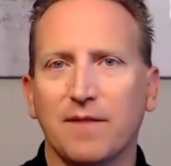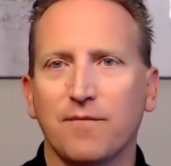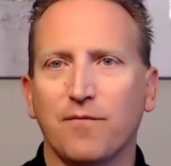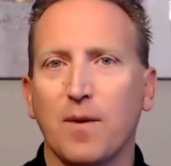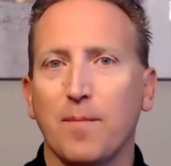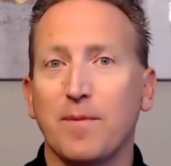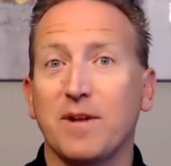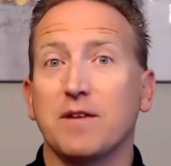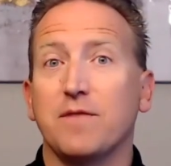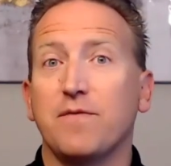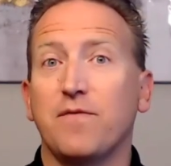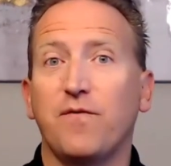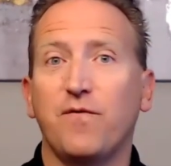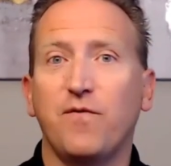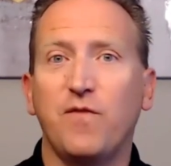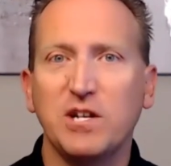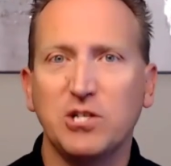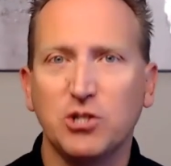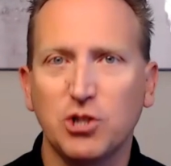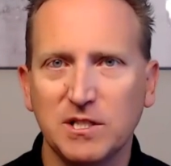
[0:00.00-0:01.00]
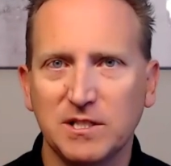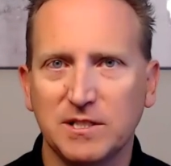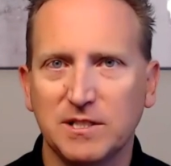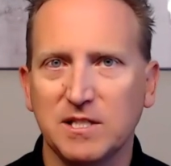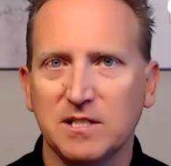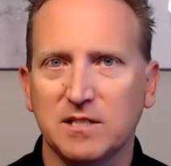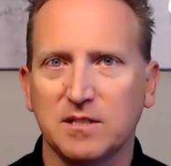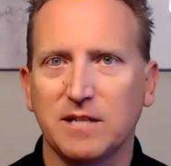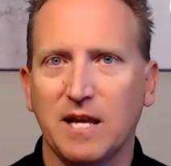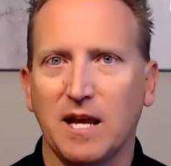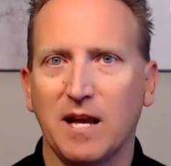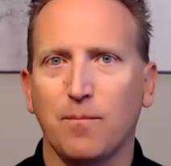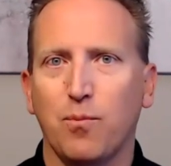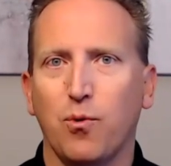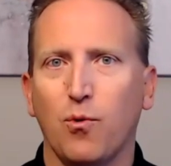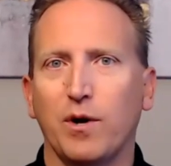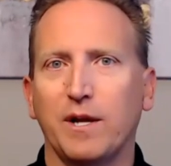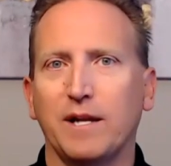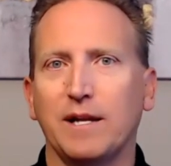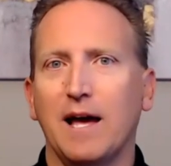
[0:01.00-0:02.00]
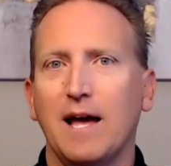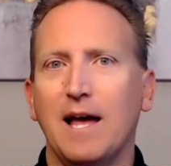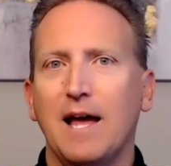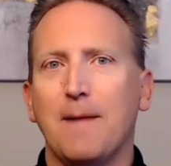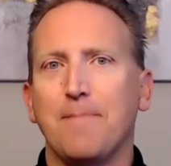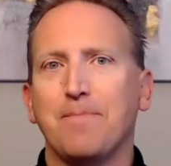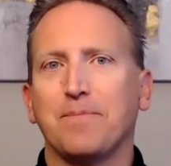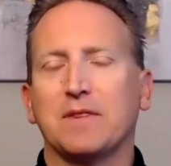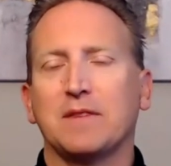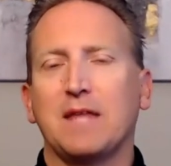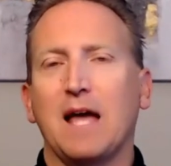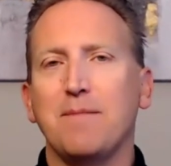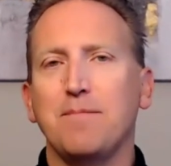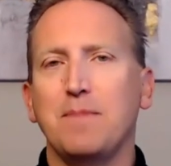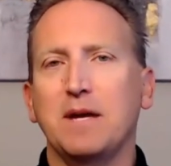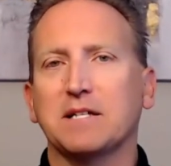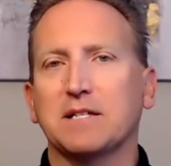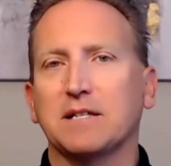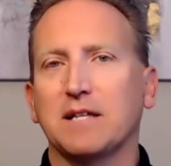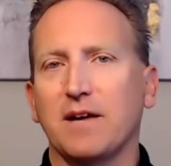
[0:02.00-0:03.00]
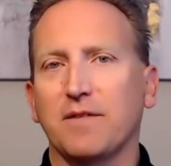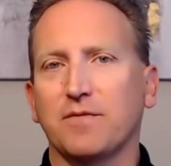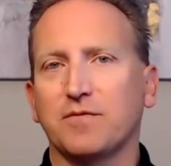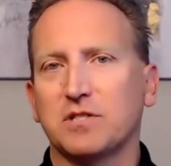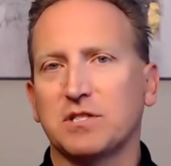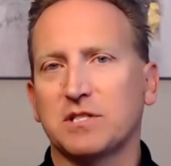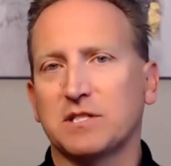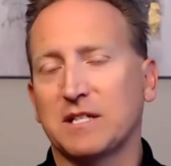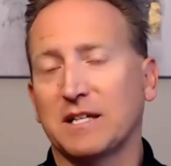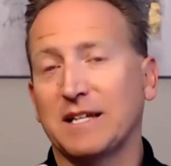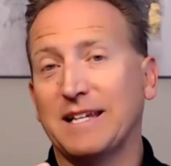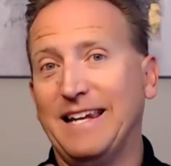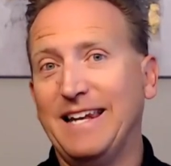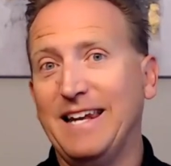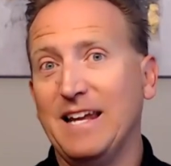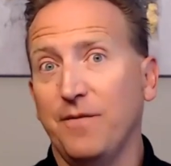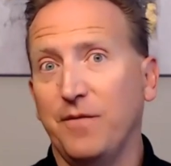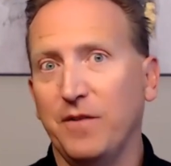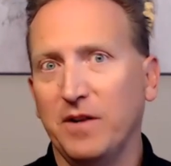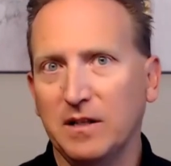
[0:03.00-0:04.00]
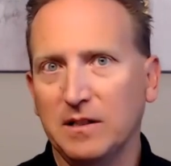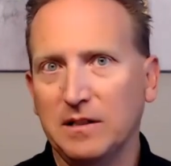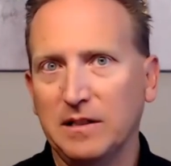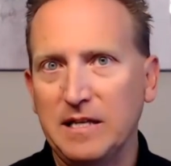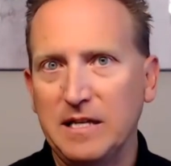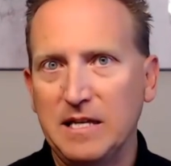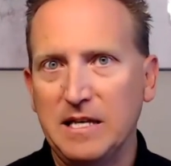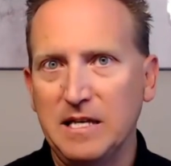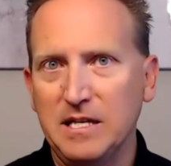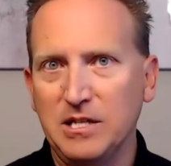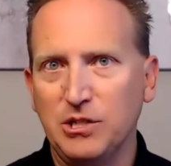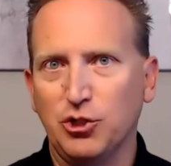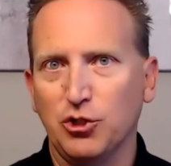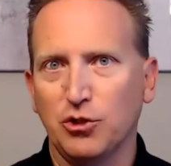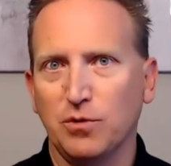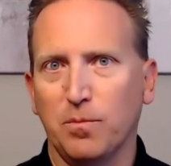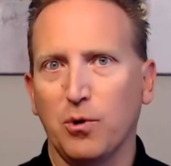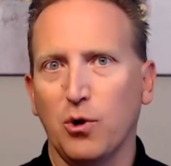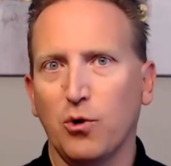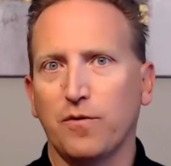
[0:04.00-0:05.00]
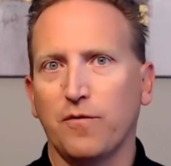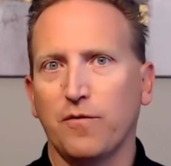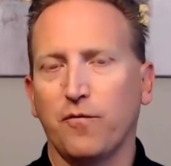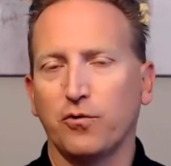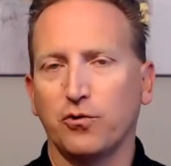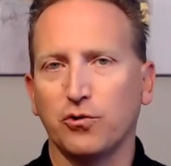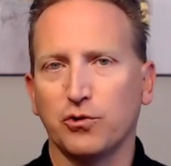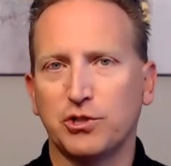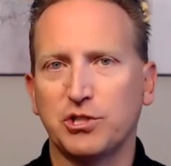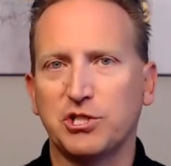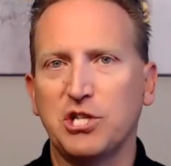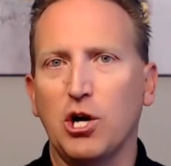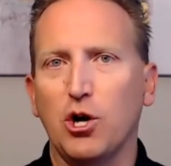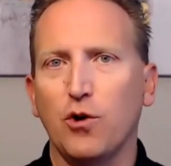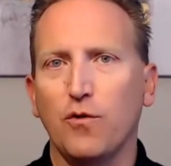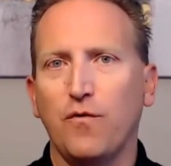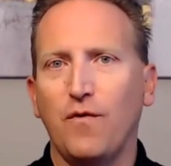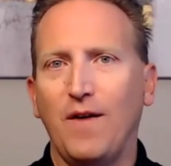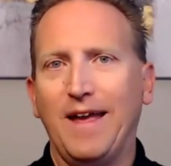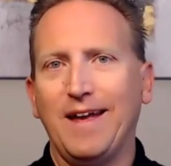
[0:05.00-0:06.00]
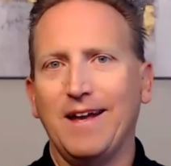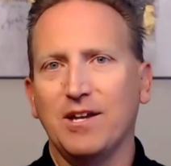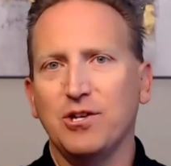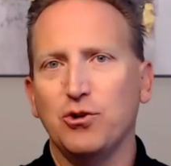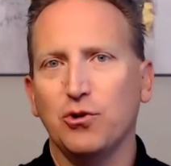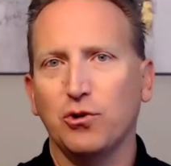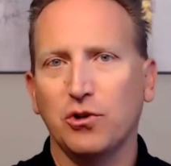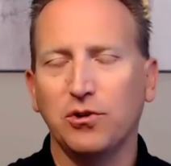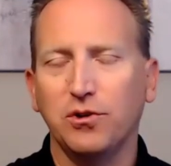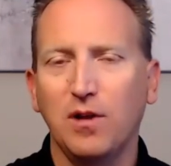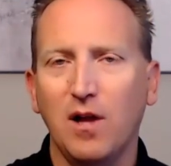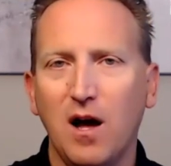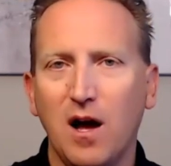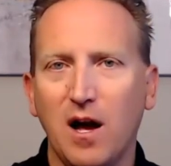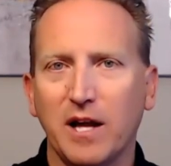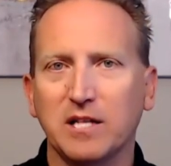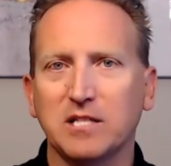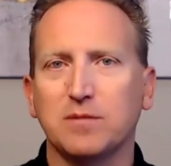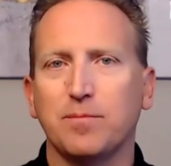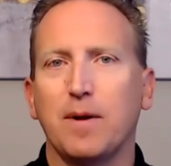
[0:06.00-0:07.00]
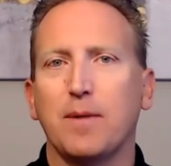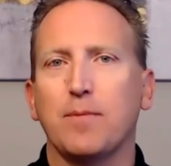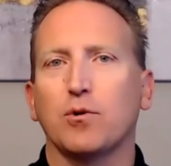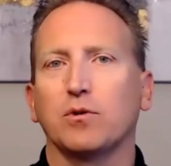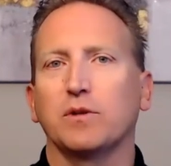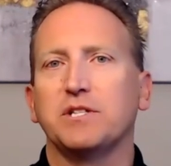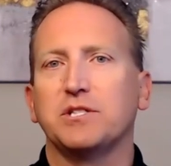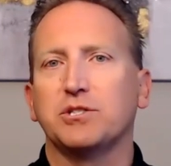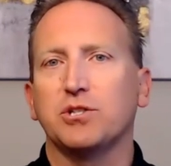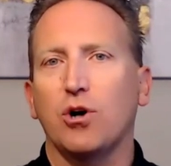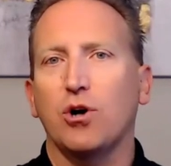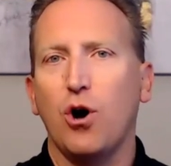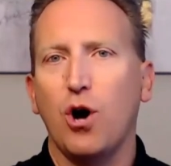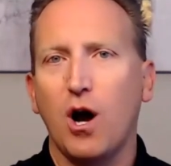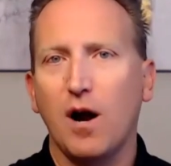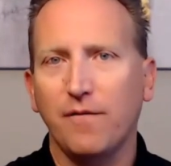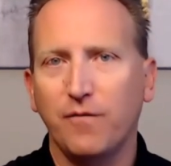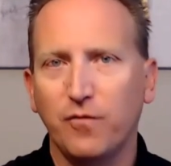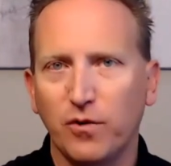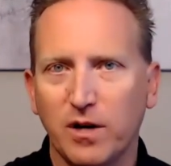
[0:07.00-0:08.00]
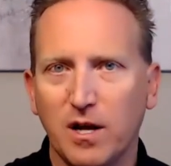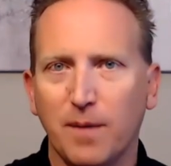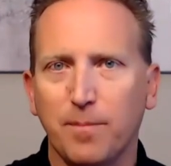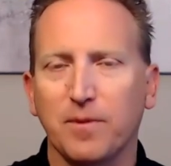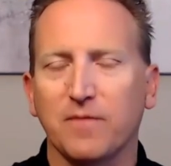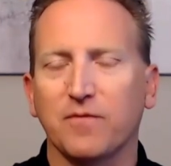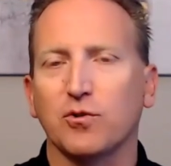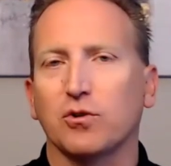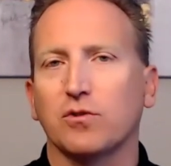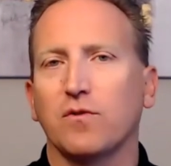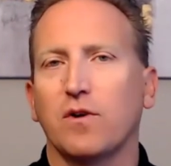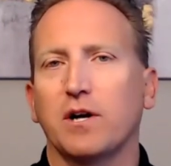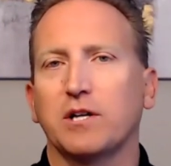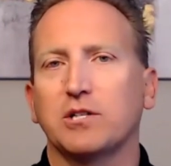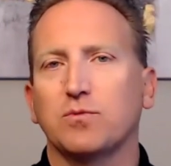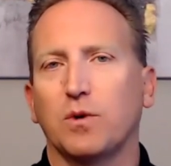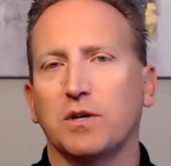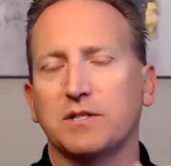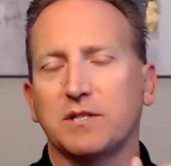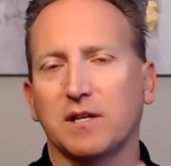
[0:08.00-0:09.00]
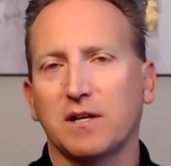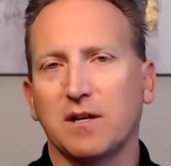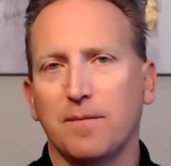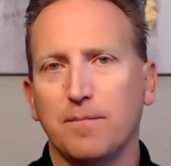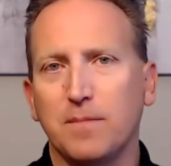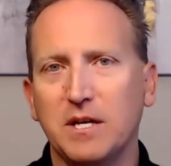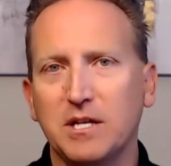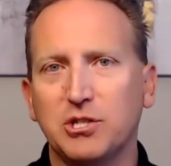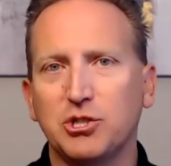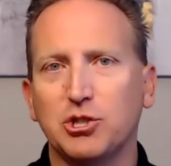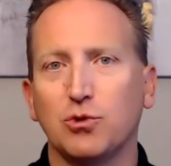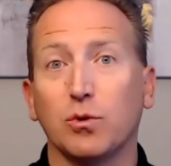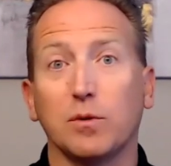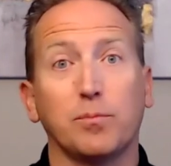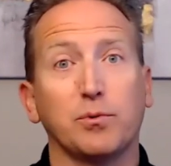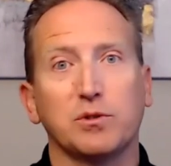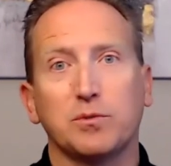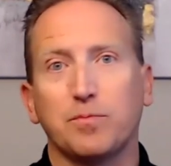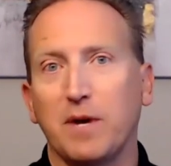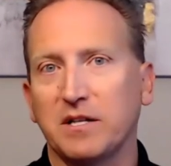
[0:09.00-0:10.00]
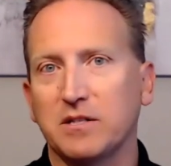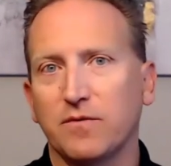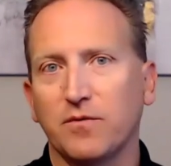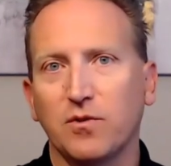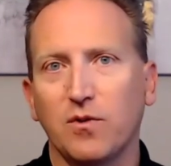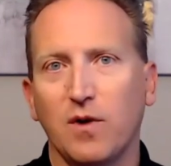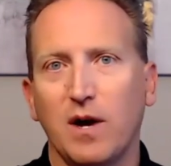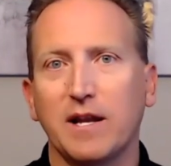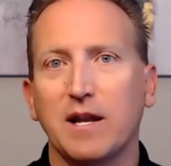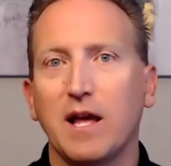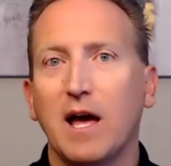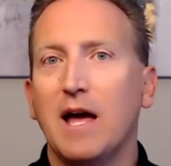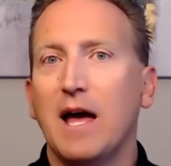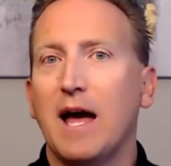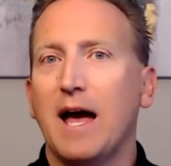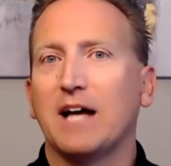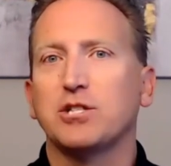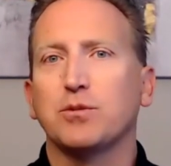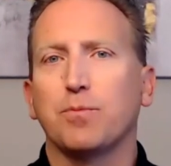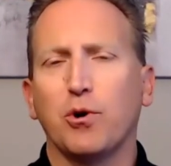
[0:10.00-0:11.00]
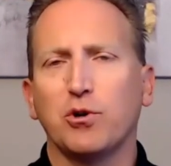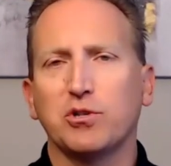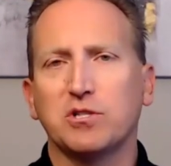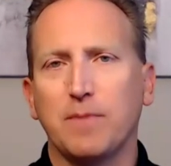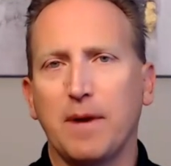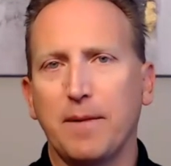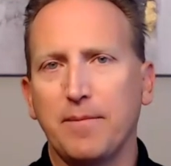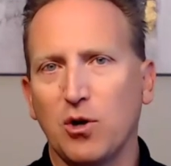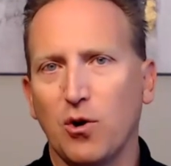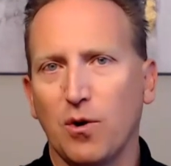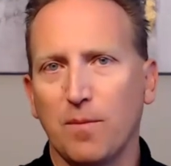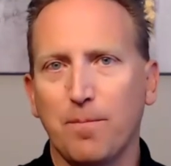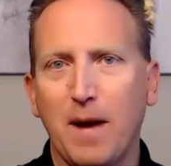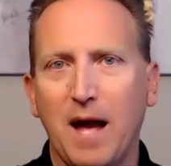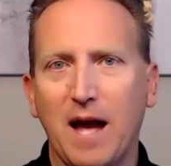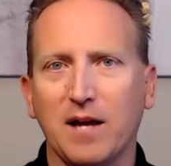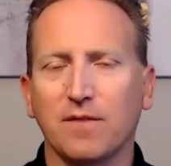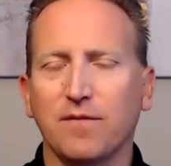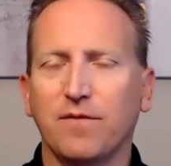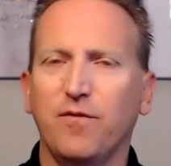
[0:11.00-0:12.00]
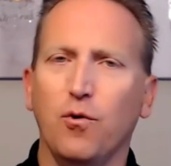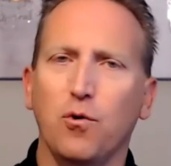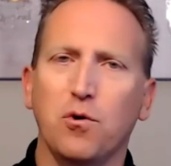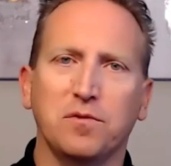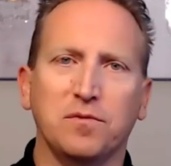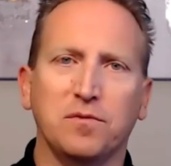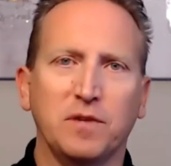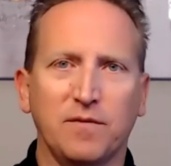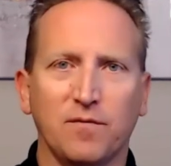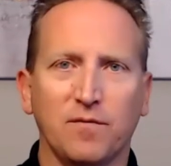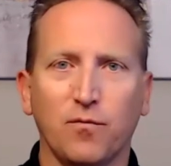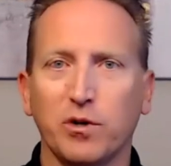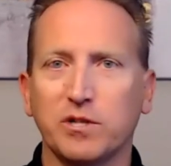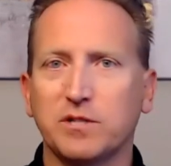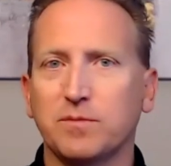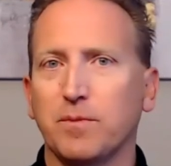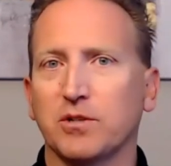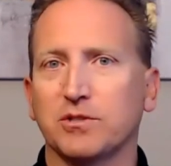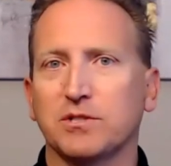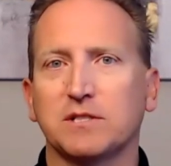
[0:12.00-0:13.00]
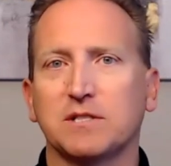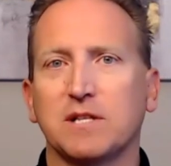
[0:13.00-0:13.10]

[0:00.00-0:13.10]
And from an efficiency standpoint, that makes life significantly easier, both for yourself and your clients, to be able to at least offer it up if your clients want to come meet you, or a prospective client, as opposed to maybe going back and forth, leaving voicemails.